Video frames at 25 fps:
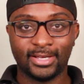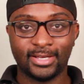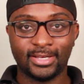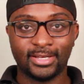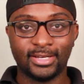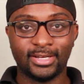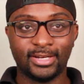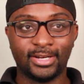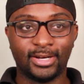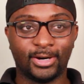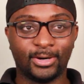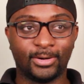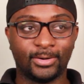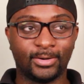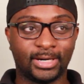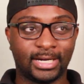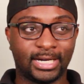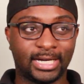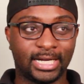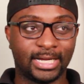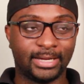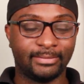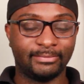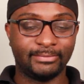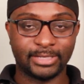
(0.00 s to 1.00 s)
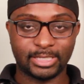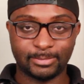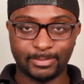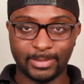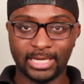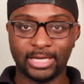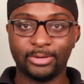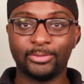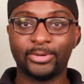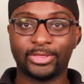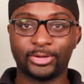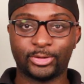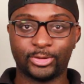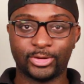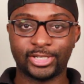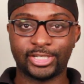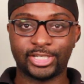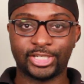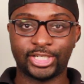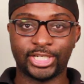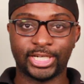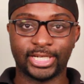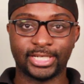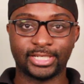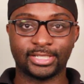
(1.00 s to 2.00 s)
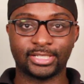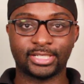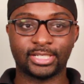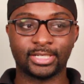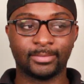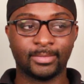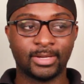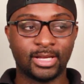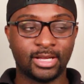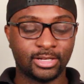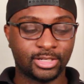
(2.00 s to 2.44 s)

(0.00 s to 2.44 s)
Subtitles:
You know, I mean, speaking with Christians,